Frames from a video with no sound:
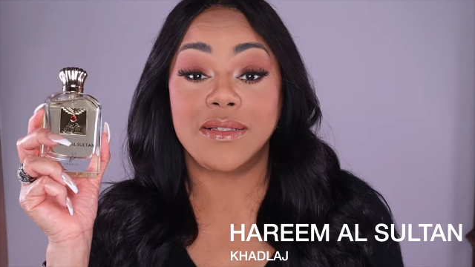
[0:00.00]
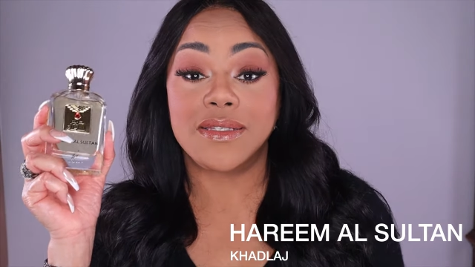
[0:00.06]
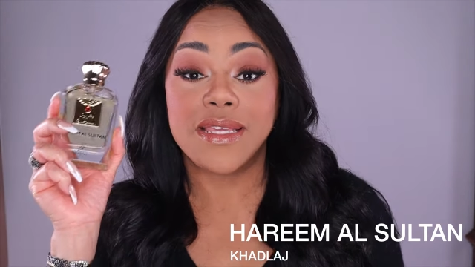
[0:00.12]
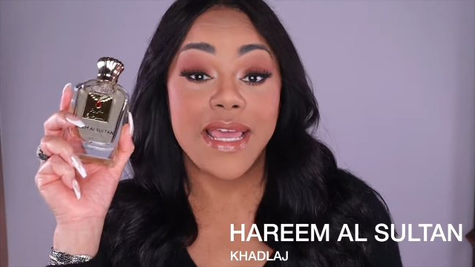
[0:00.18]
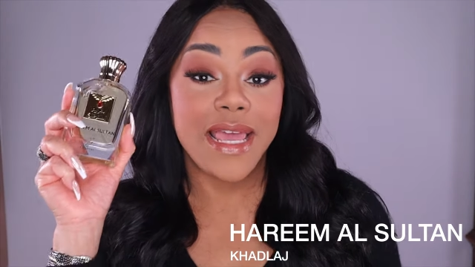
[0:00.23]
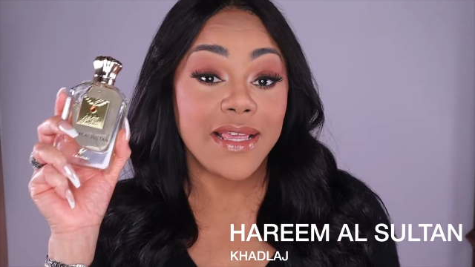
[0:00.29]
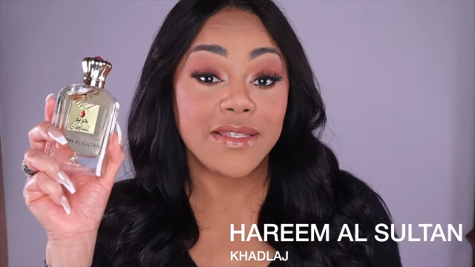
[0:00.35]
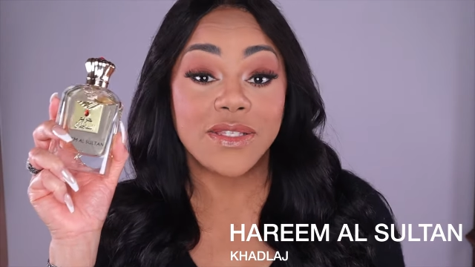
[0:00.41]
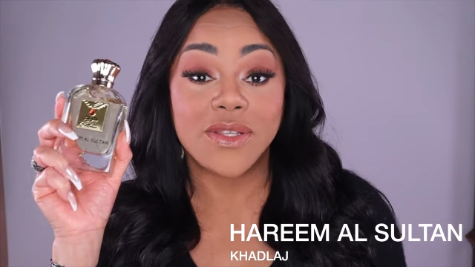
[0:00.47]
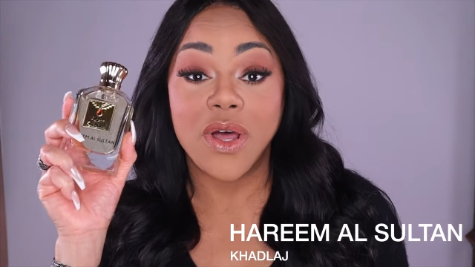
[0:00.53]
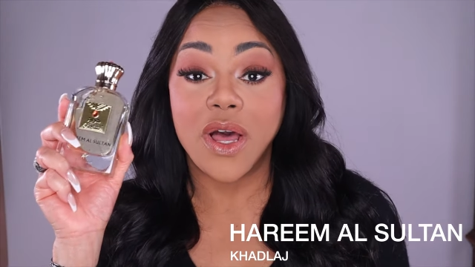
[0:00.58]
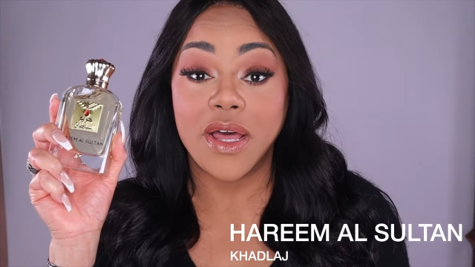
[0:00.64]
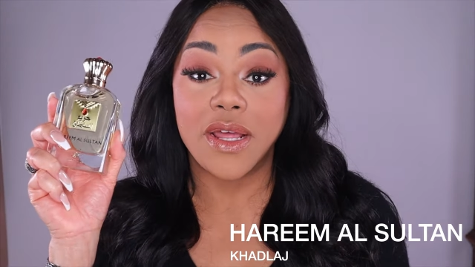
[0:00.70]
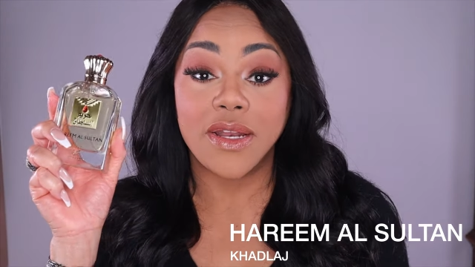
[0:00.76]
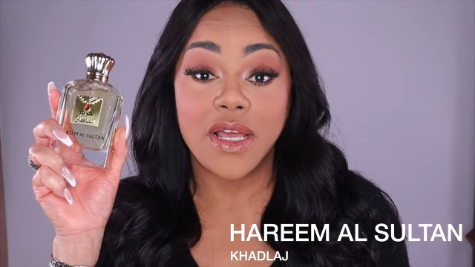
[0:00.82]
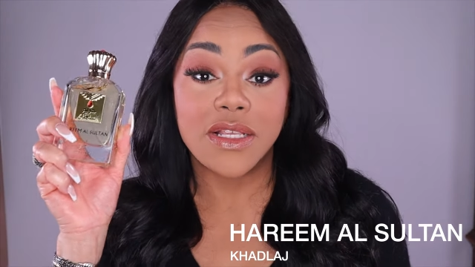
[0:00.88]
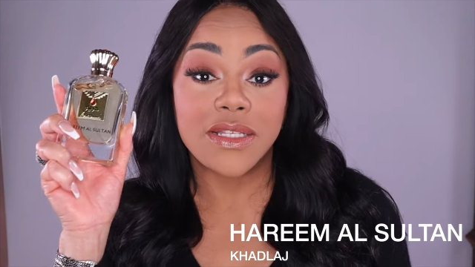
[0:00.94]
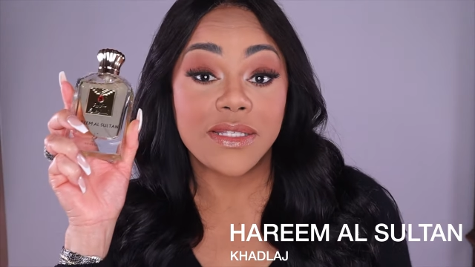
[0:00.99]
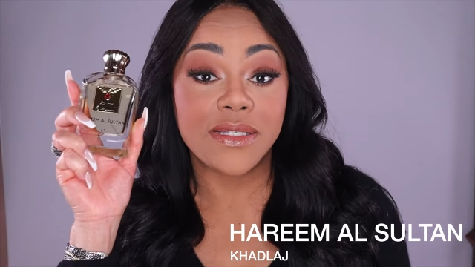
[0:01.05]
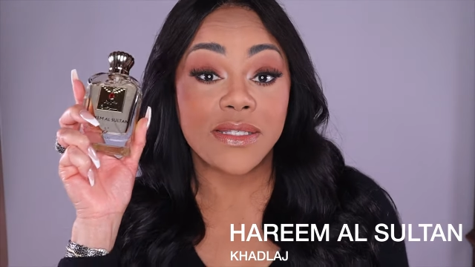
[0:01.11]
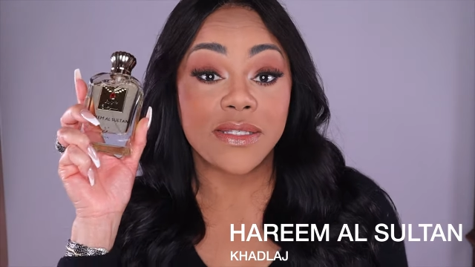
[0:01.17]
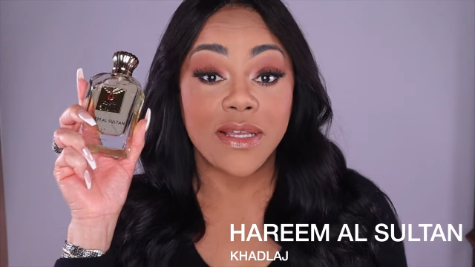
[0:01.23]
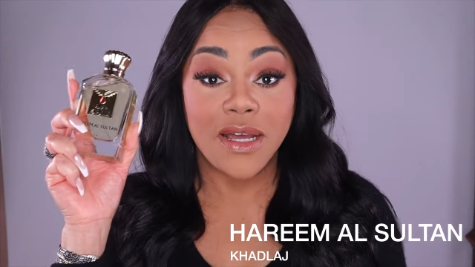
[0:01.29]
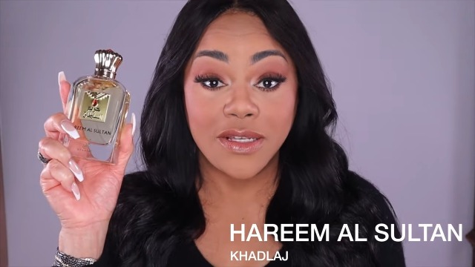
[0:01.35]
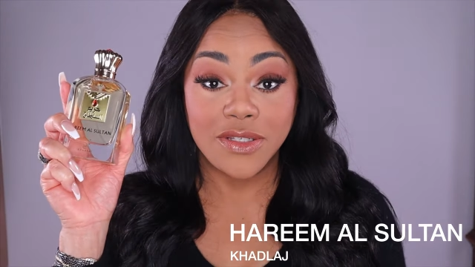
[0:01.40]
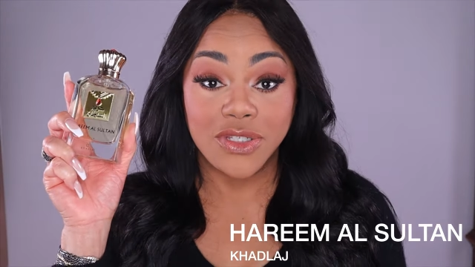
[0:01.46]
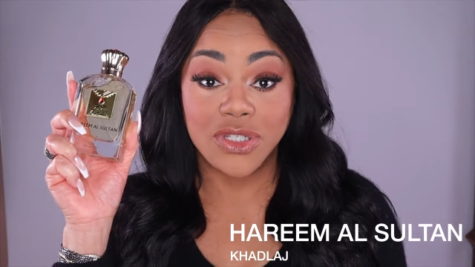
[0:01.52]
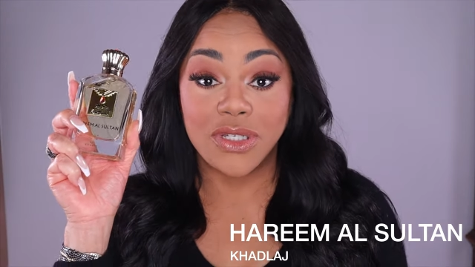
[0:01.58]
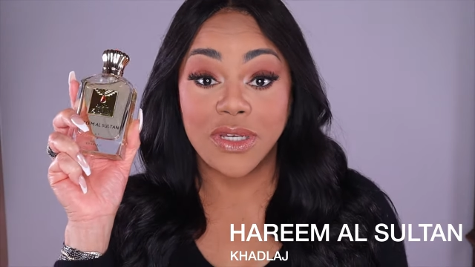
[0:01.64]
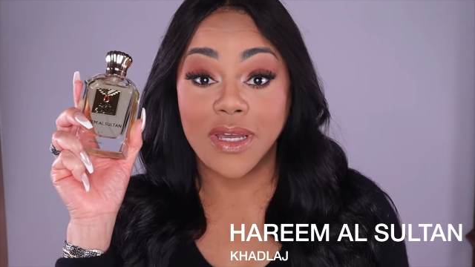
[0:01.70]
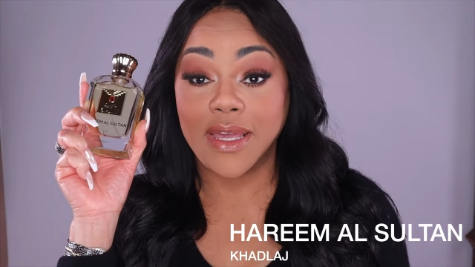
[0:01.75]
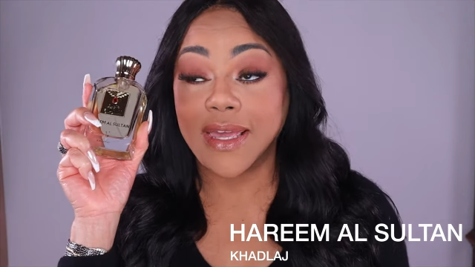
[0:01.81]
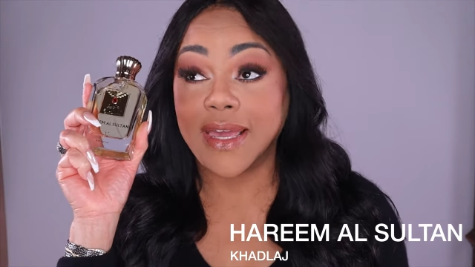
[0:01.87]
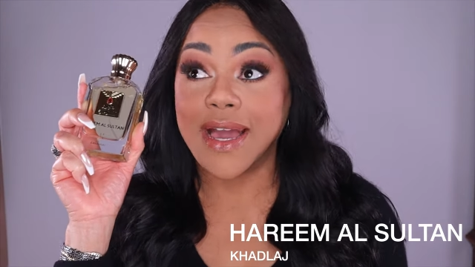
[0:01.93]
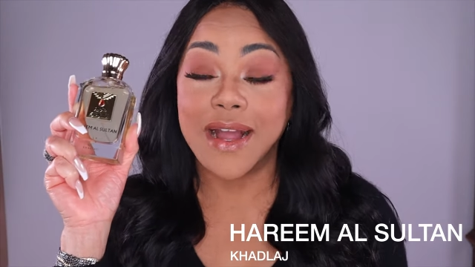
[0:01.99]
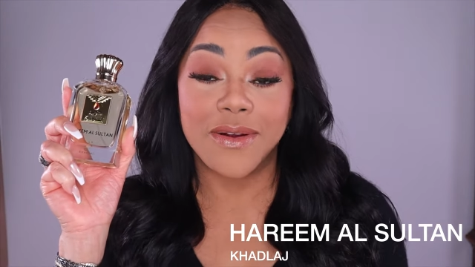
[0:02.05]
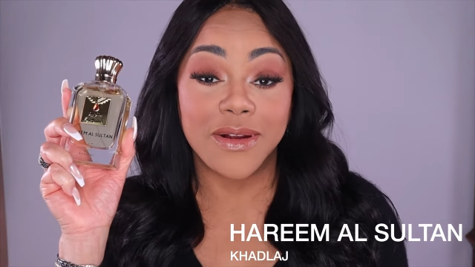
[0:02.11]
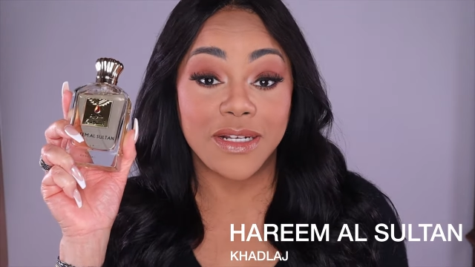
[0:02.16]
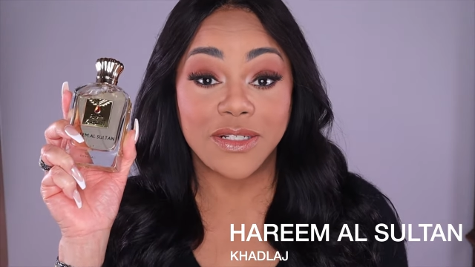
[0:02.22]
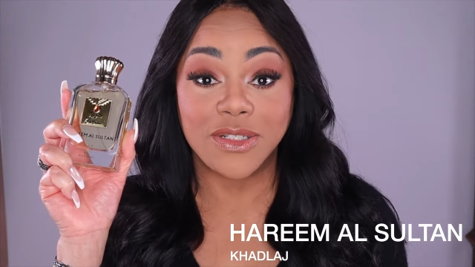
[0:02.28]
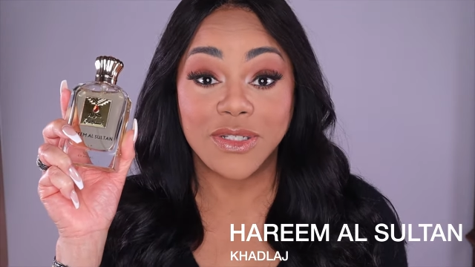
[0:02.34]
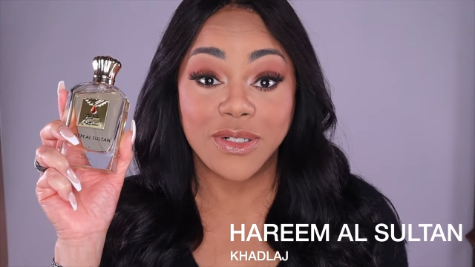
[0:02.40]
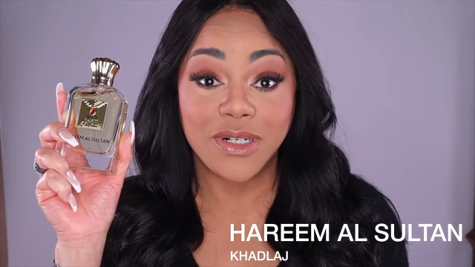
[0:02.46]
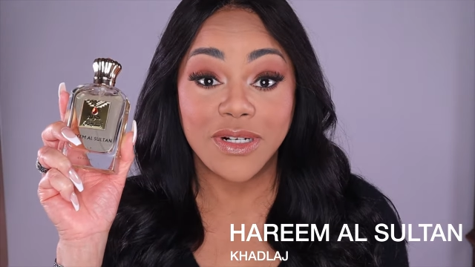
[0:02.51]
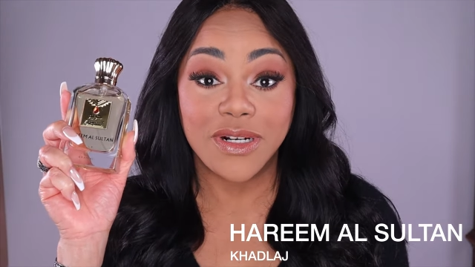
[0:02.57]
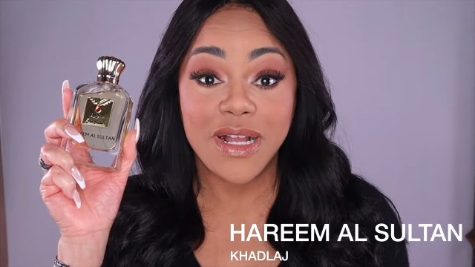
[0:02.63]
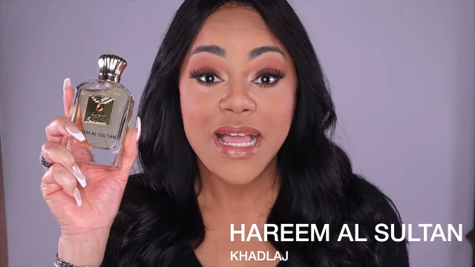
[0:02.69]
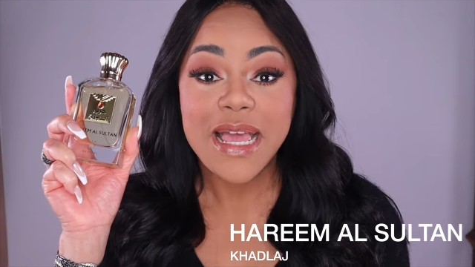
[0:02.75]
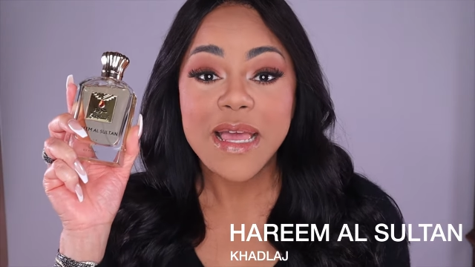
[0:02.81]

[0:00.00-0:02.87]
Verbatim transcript: takes on such character